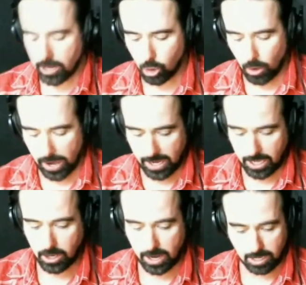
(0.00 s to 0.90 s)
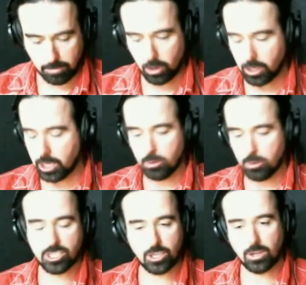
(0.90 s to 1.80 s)
training, you got the book, you were
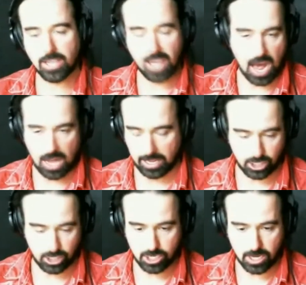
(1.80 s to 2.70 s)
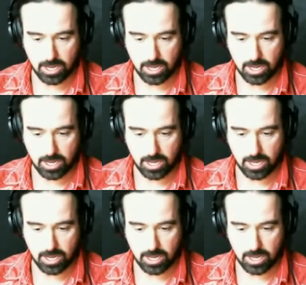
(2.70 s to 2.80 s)
still in college.